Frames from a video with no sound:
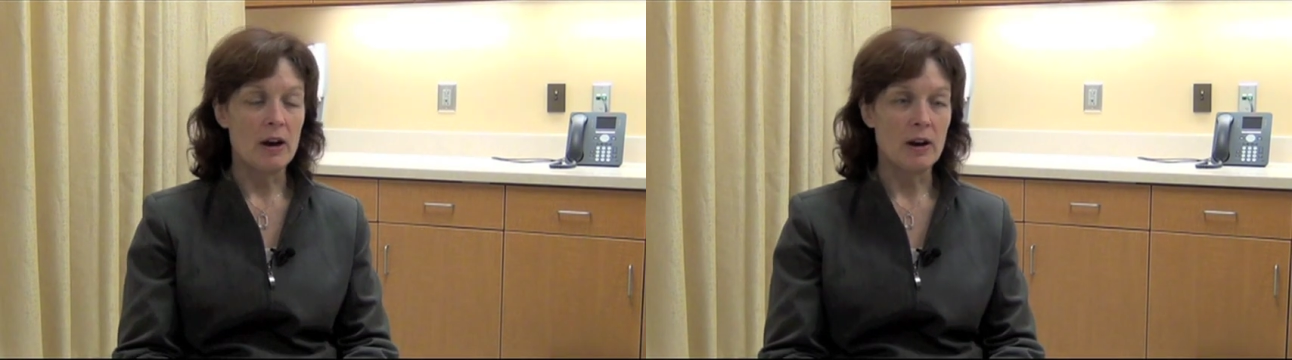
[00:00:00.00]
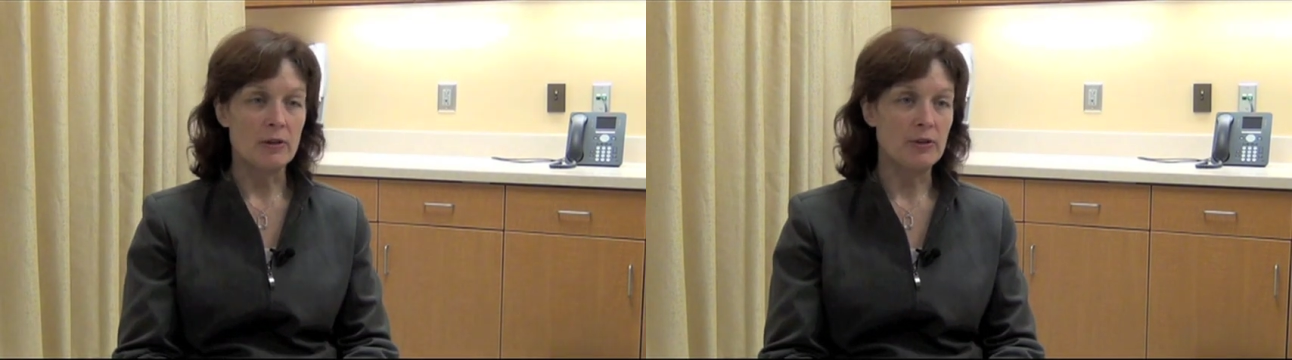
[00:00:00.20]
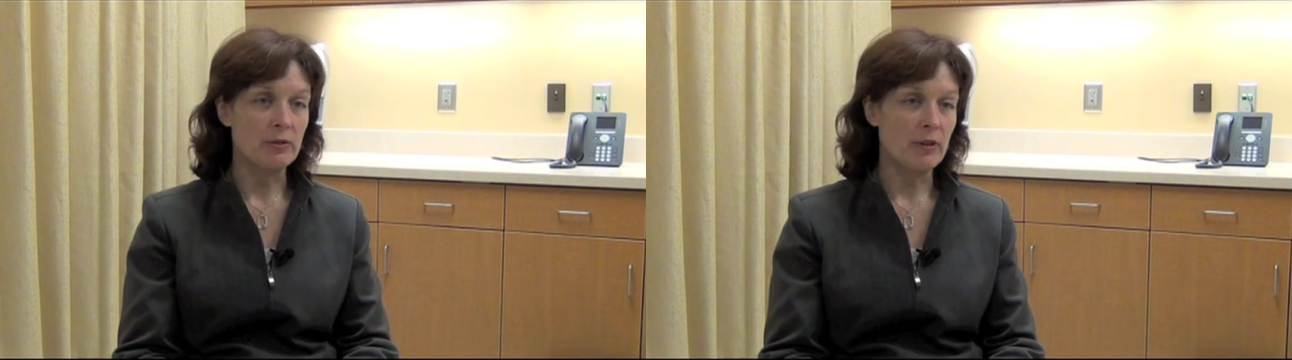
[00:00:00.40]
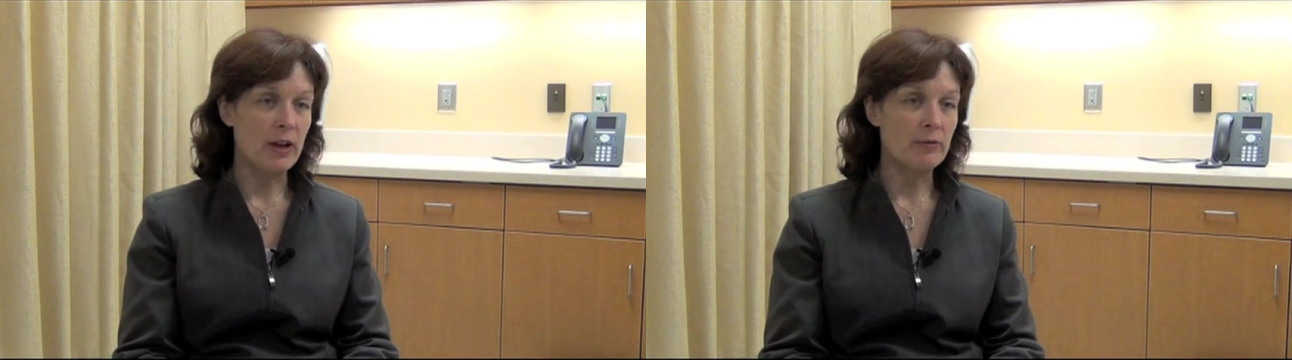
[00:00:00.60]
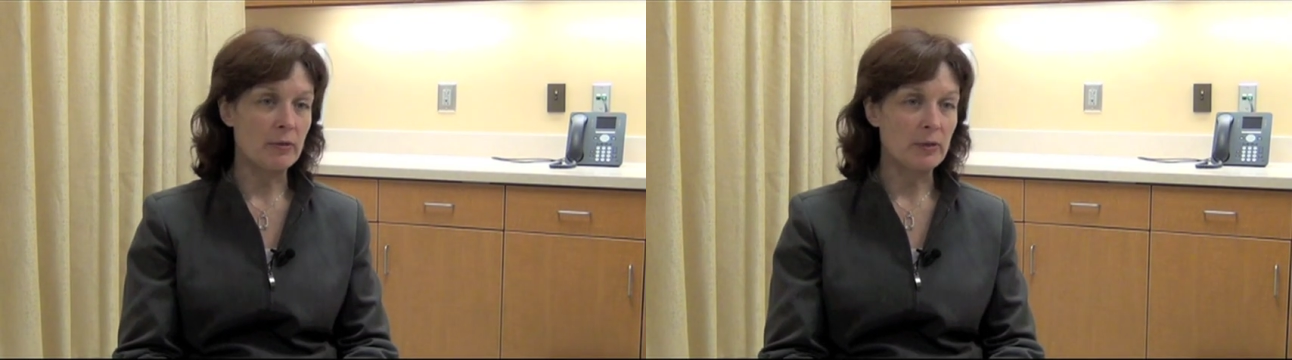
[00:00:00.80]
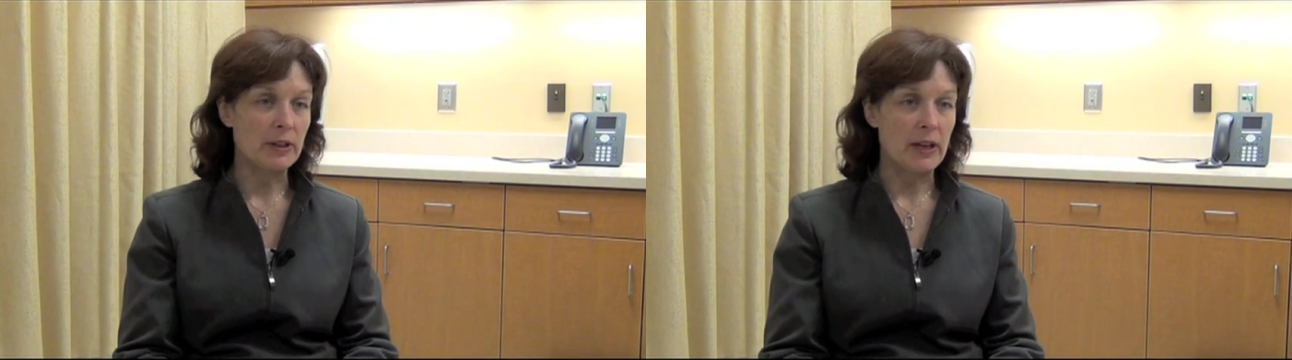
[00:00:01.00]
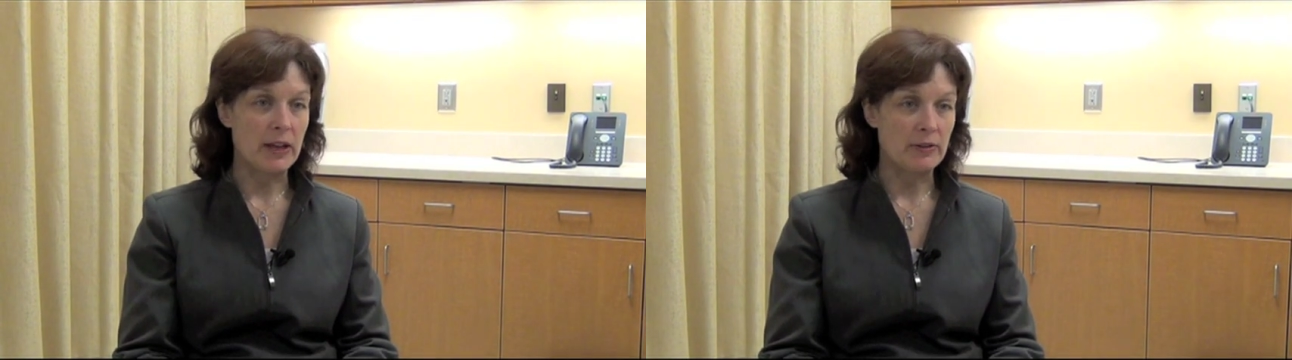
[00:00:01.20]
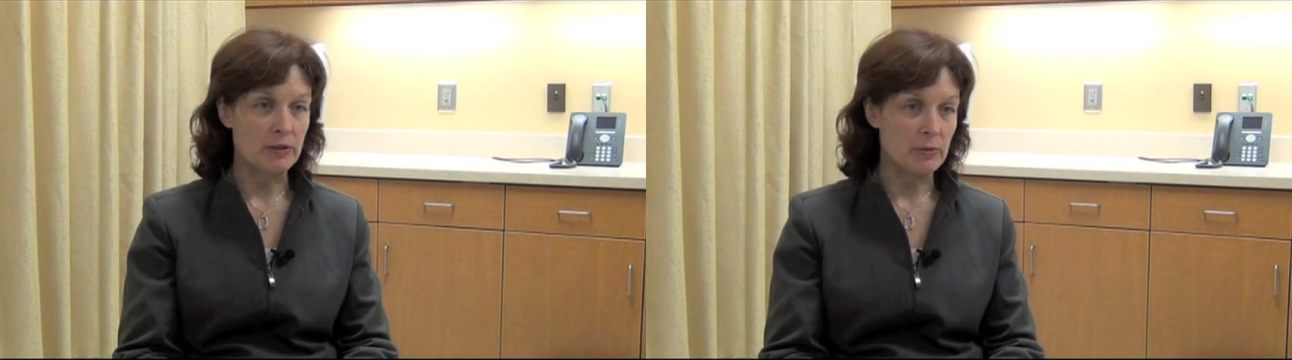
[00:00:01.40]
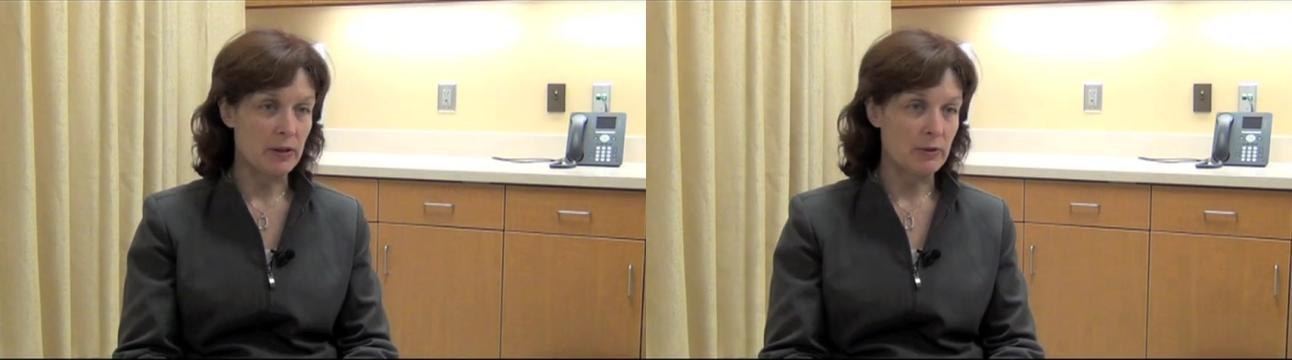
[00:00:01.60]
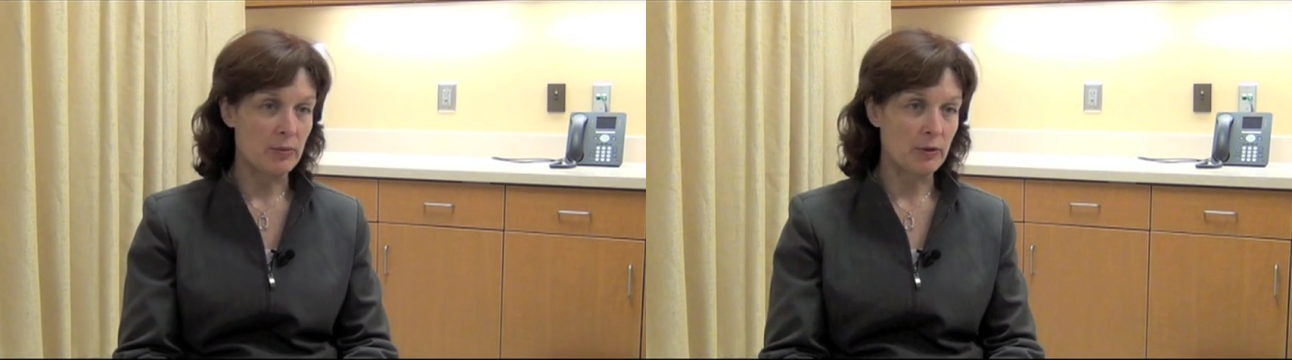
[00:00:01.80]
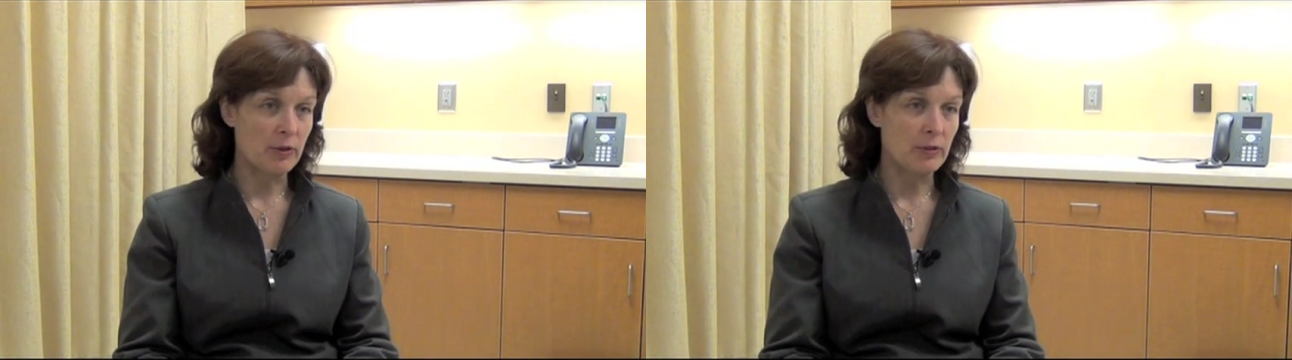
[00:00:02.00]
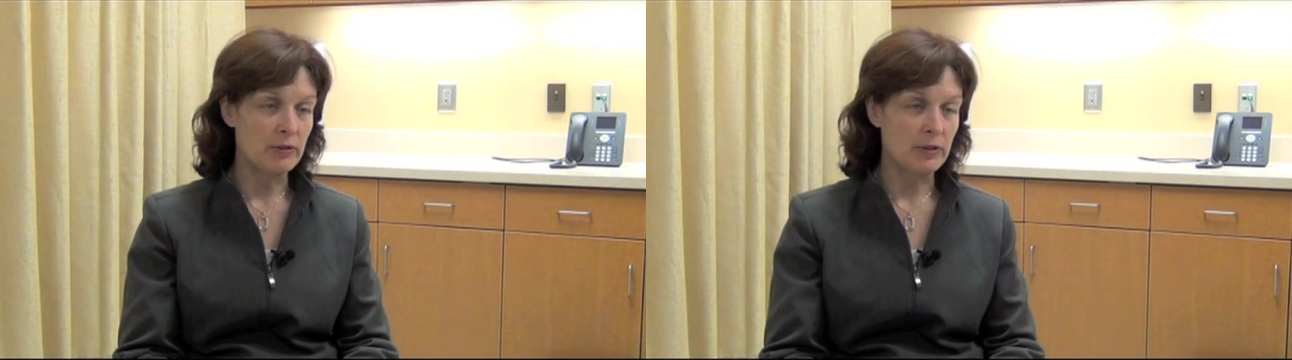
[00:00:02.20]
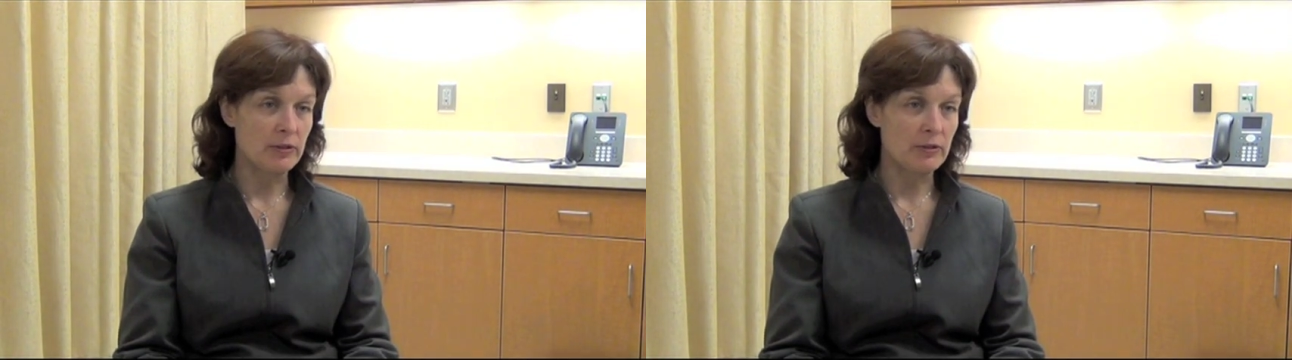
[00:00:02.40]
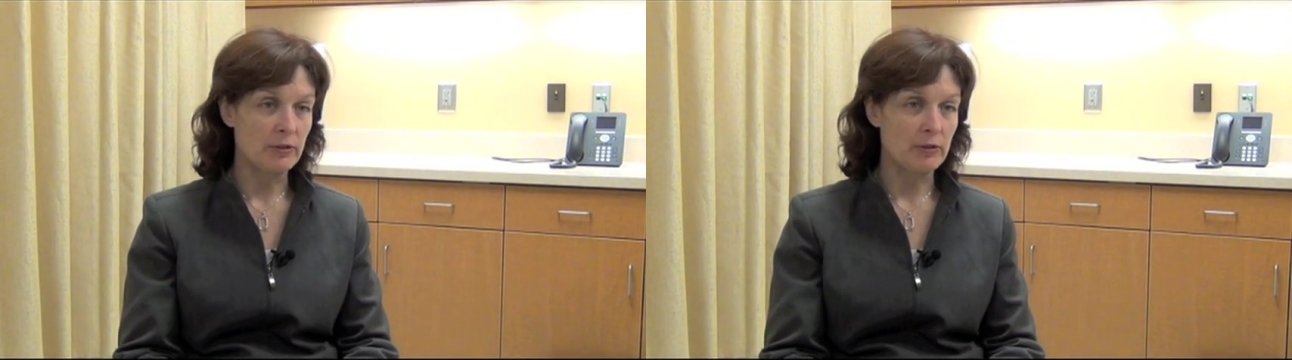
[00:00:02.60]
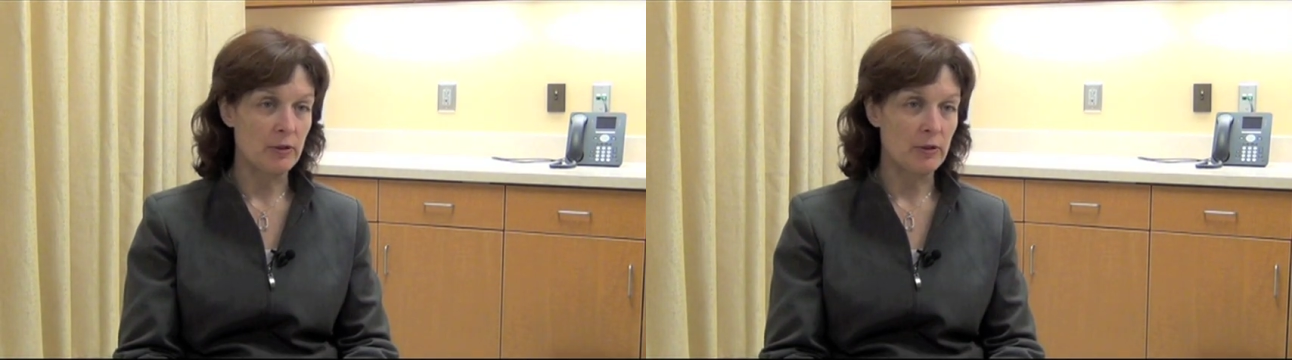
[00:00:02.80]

our survival really hasn't been improved. It's, this